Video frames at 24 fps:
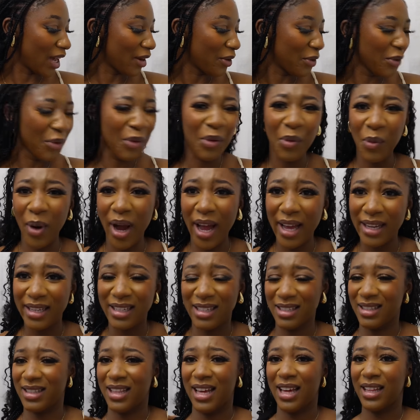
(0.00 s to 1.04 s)
I don't know why I
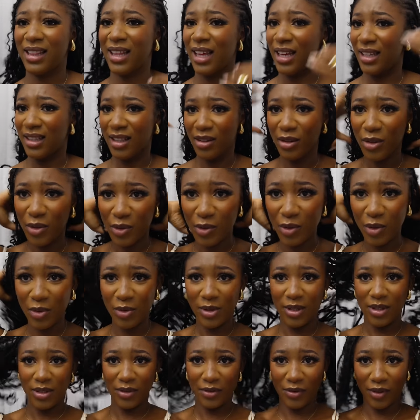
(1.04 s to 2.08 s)
did that. Like there was no
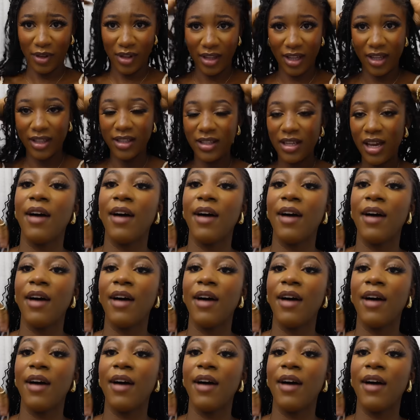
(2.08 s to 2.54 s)
reason for that.